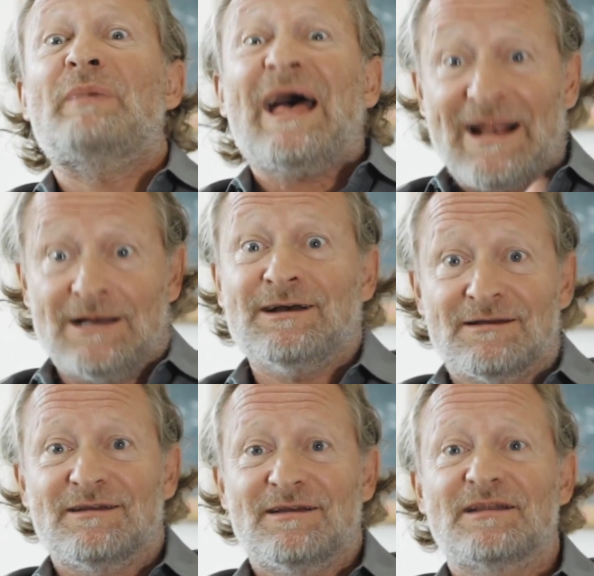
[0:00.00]

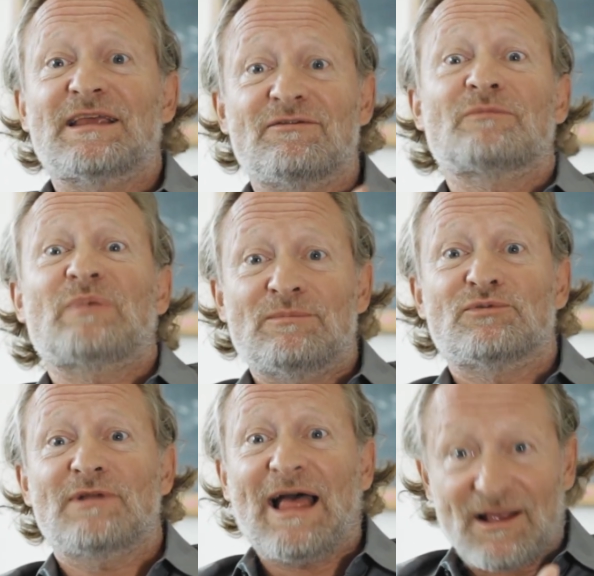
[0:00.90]
better at giving
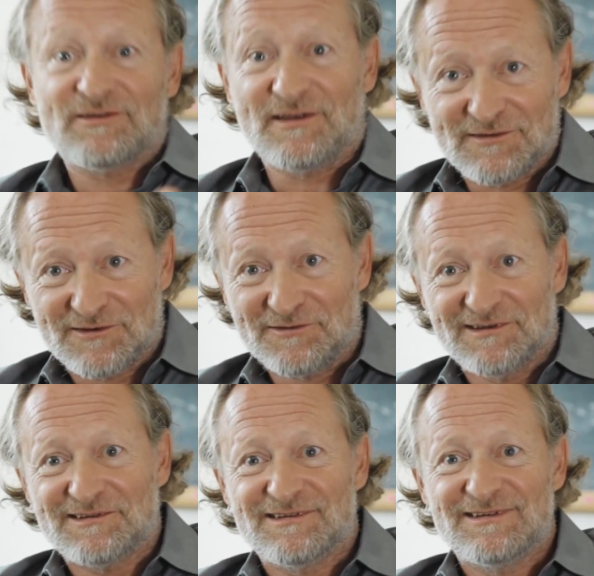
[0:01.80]
people access to
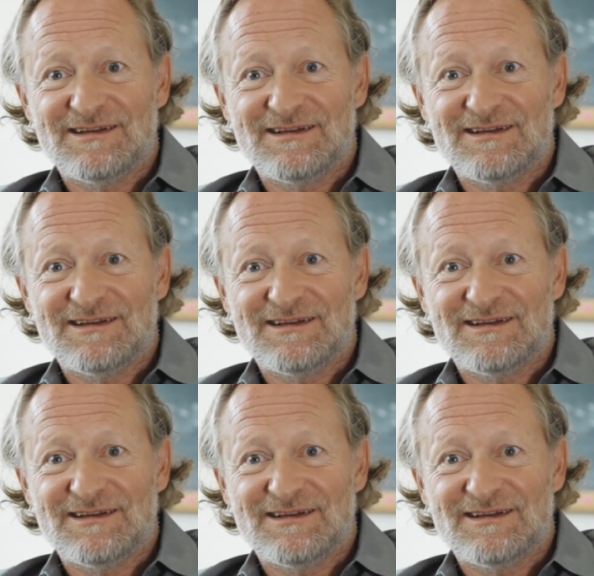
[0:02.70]
it.